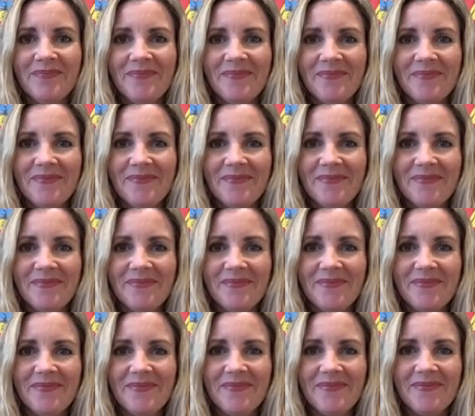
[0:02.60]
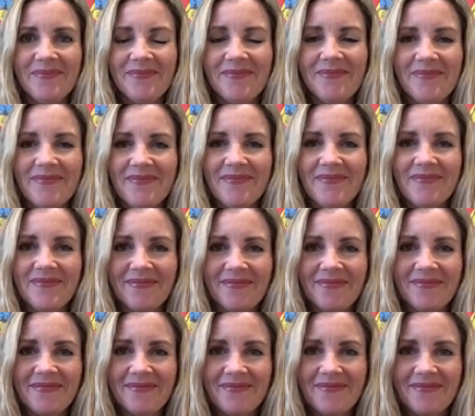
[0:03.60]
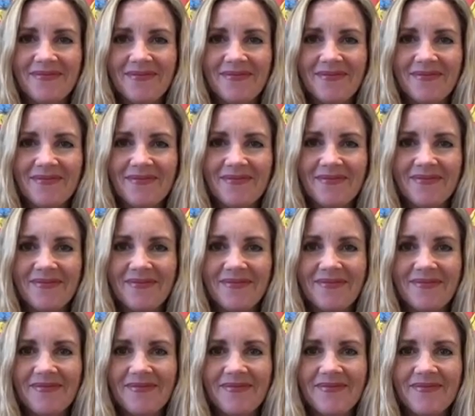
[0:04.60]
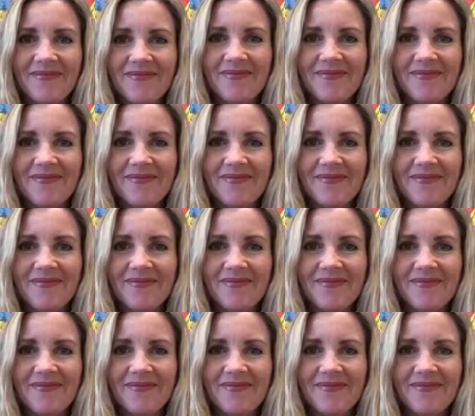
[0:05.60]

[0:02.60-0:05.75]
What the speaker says: (not speaking)